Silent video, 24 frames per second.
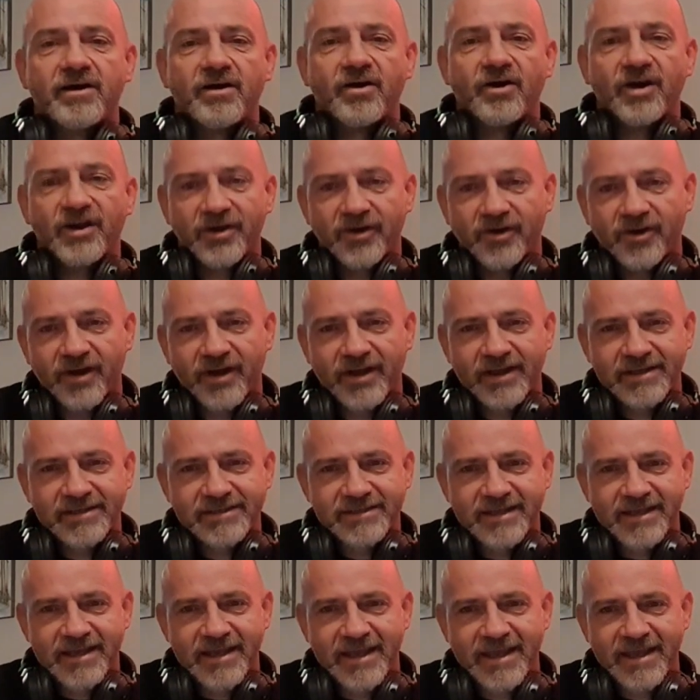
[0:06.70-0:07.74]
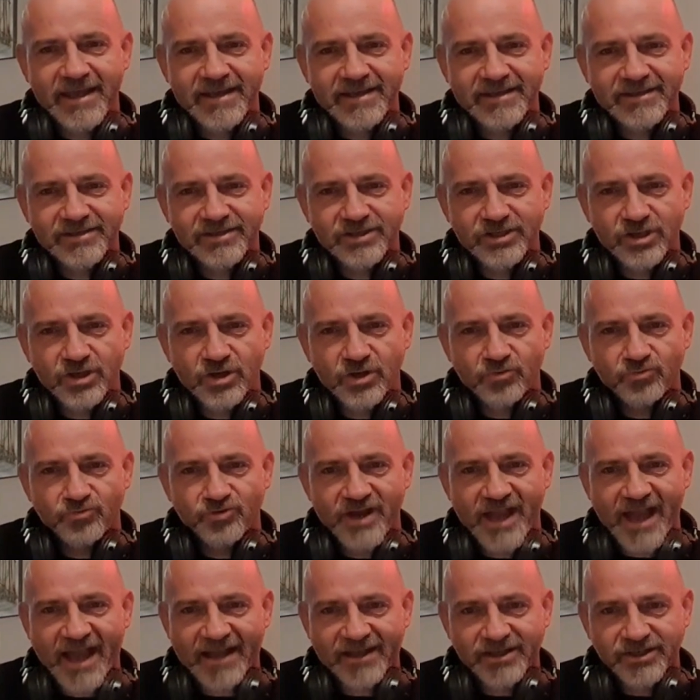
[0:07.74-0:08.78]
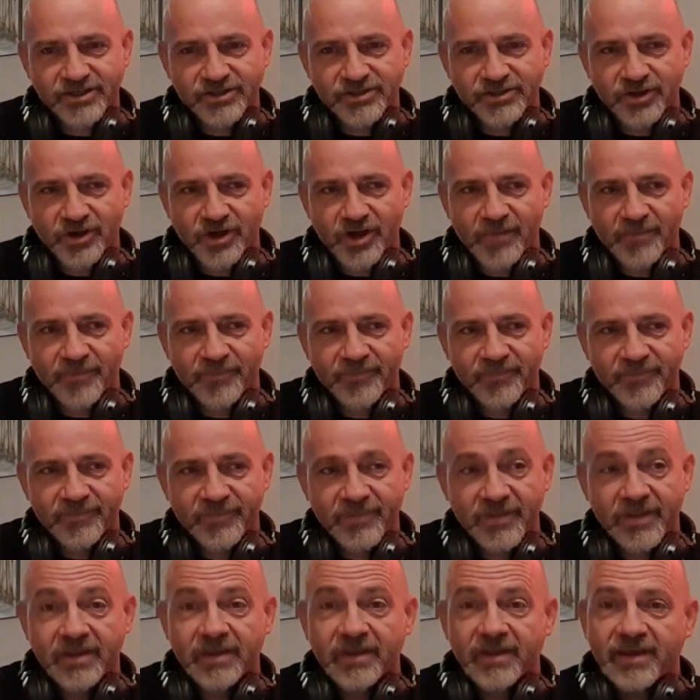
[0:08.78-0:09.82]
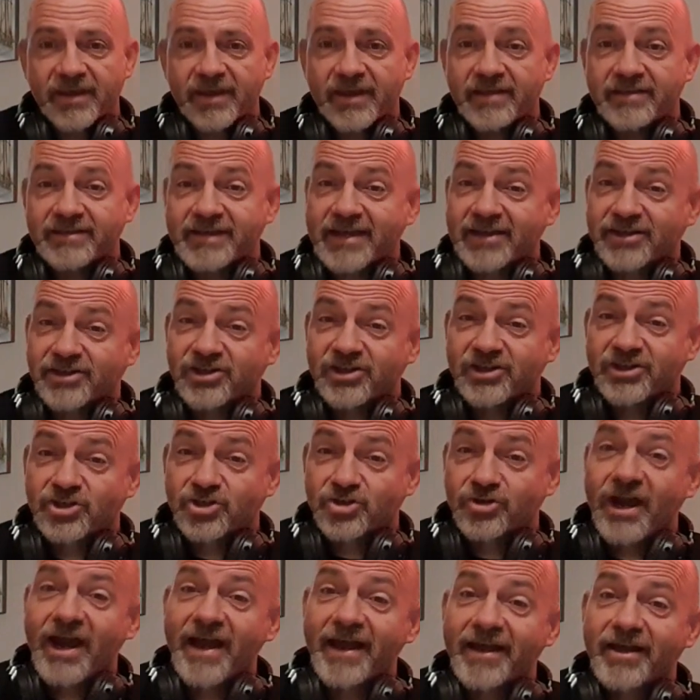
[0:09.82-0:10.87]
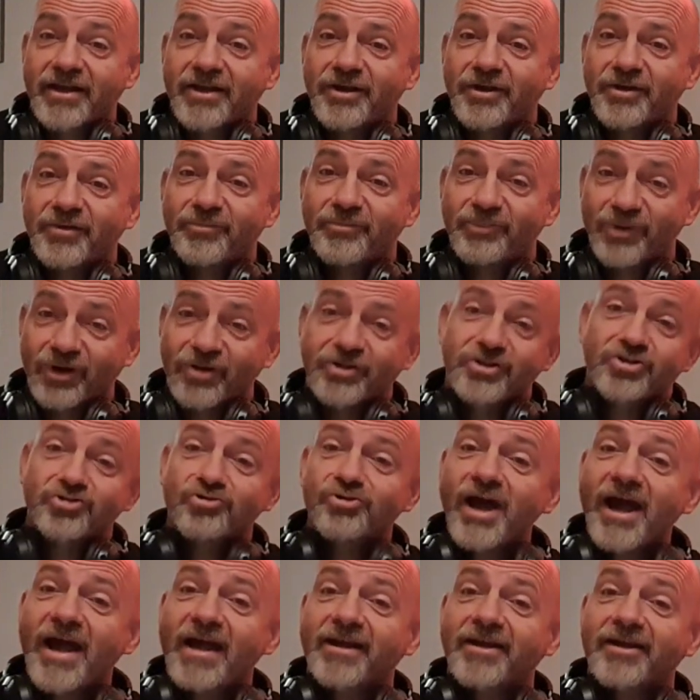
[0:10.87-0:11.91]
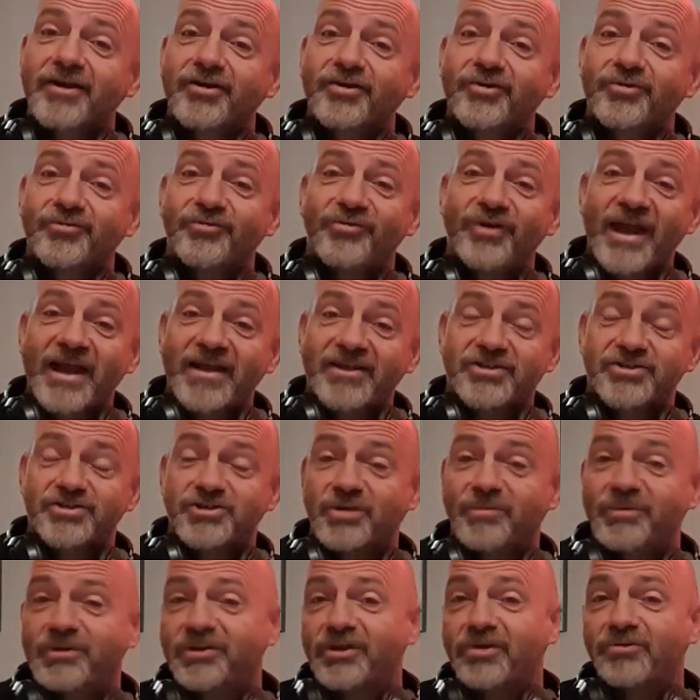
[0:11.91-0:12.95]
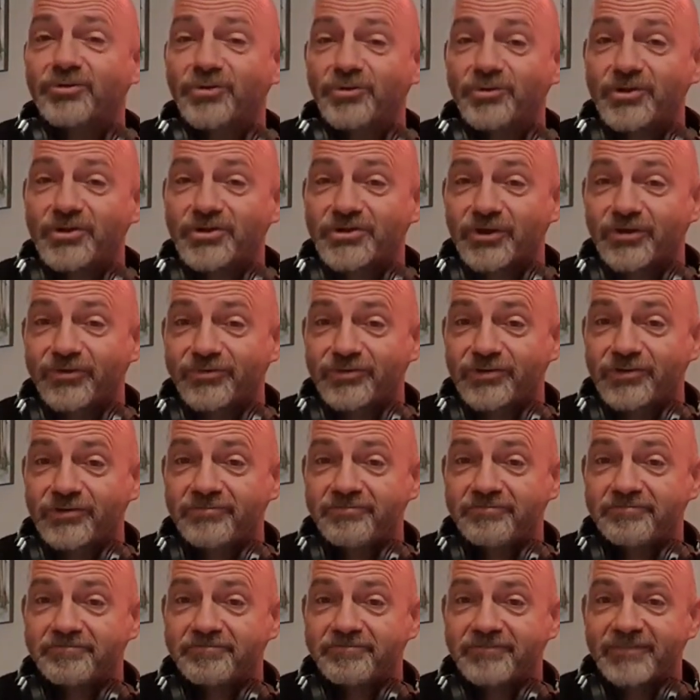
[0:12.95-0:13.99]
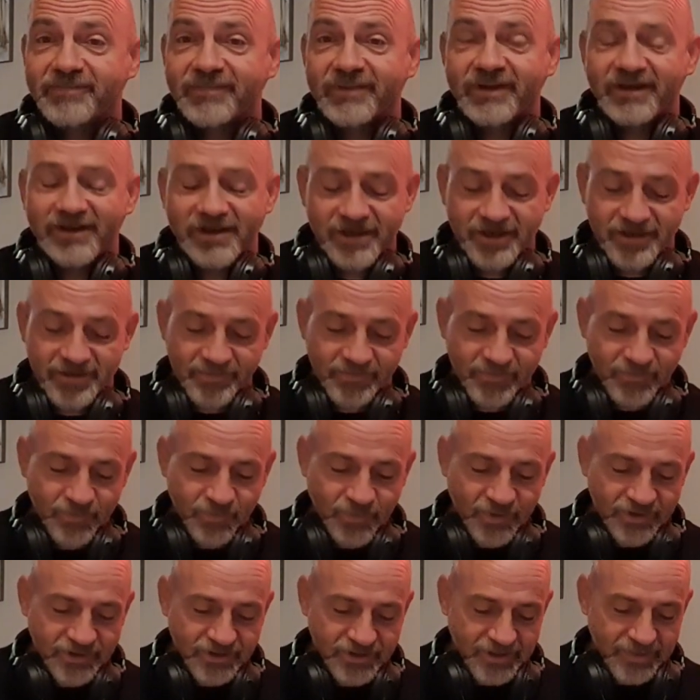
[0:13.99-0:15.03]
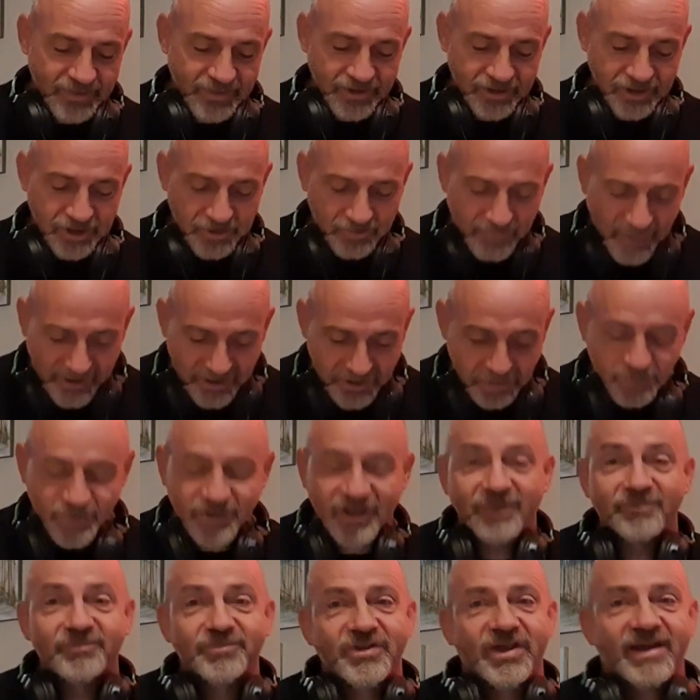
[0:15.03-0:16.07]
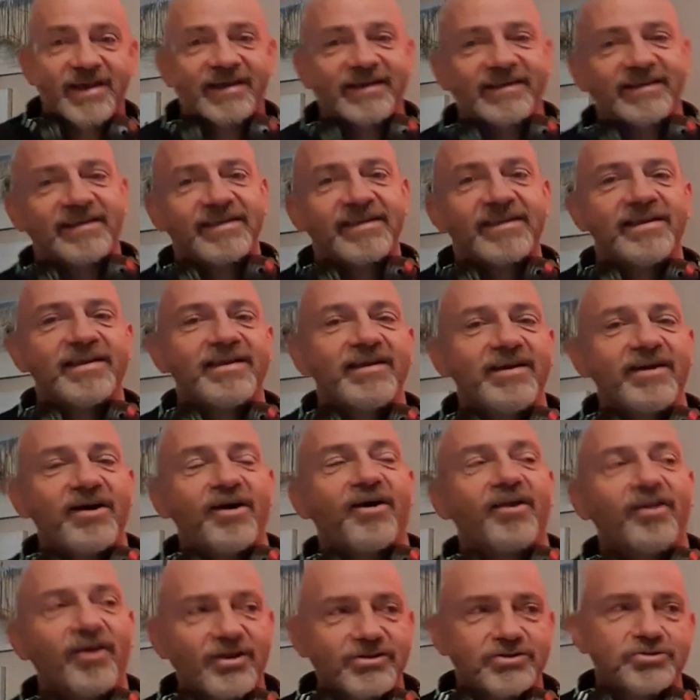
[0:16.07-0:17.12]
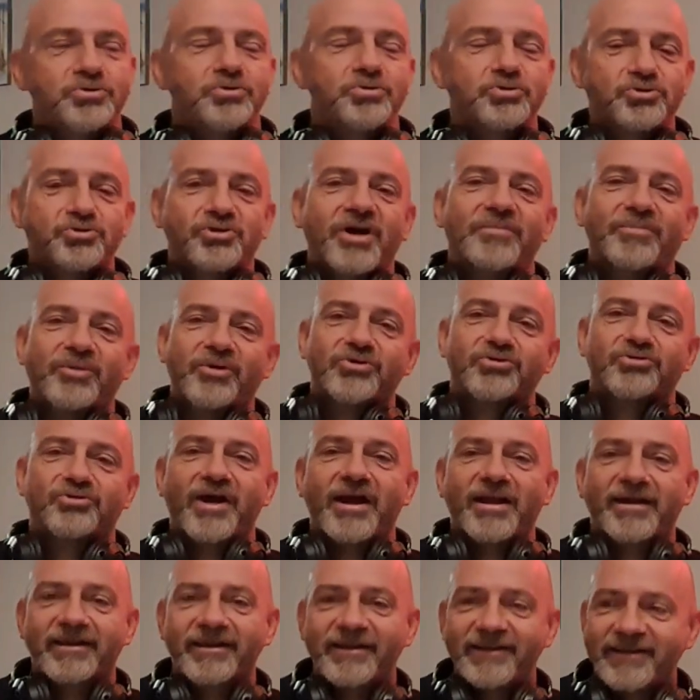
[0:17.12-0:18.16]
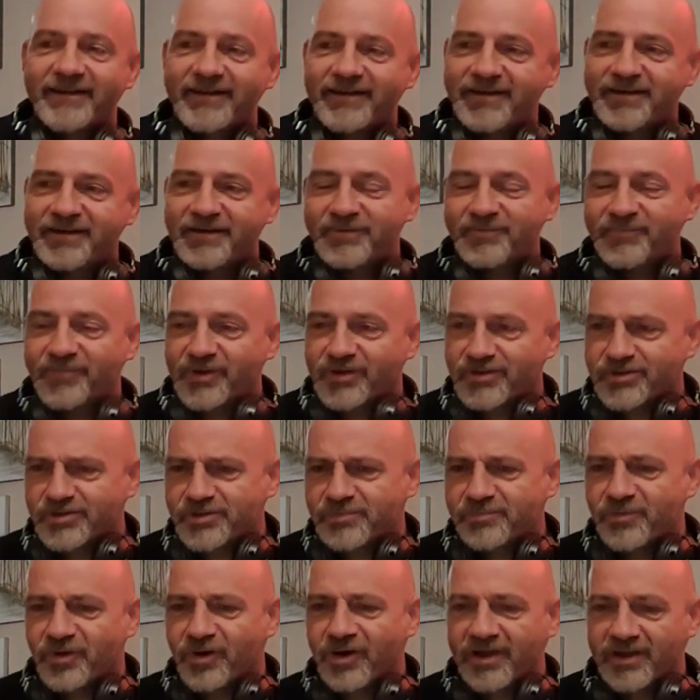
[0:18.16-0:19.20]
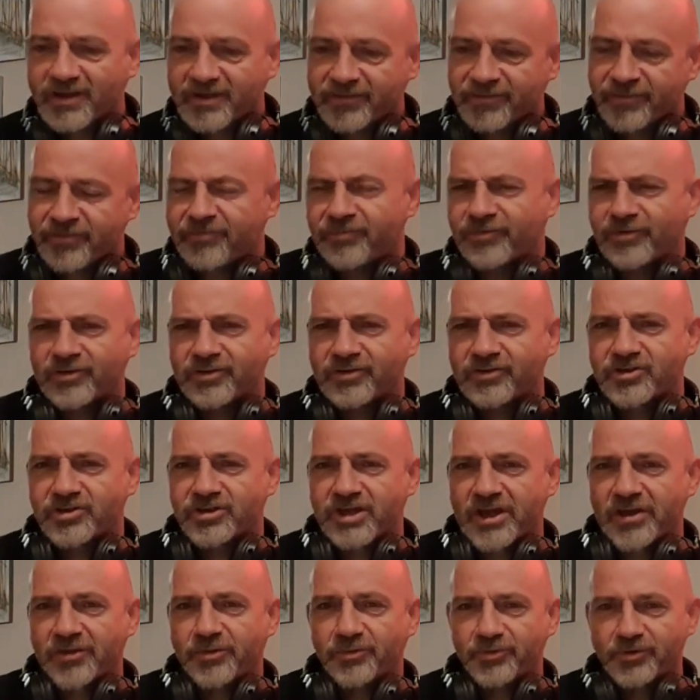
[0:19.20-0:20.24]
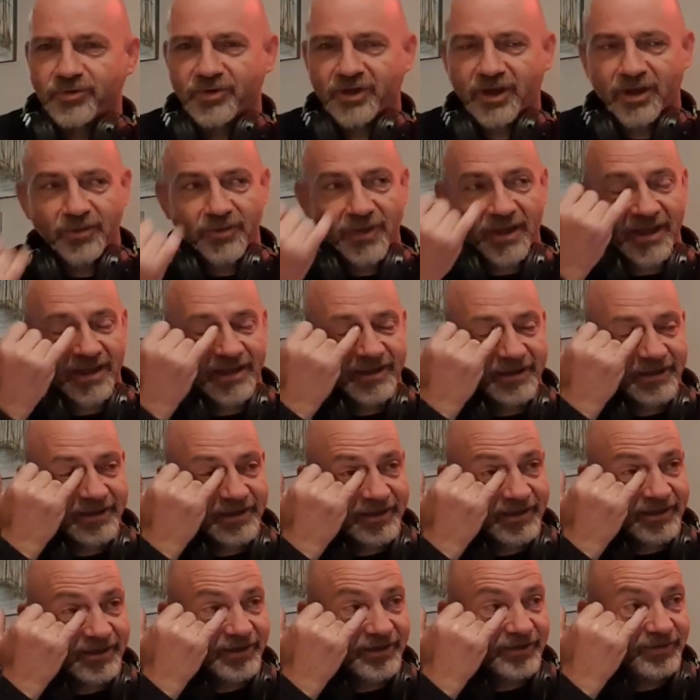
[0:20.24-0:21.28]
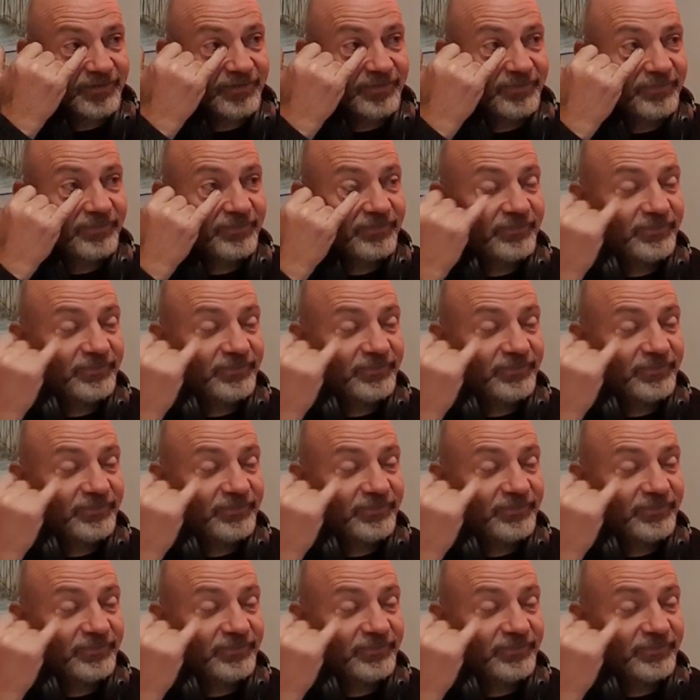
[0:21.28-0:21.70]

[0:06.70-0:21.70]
Hi guys, it's reaction time. It's actually track by track reaction time. I don't do this often. When something special comes out, I like to do track by track. As you might, if you follow the channel, you know that.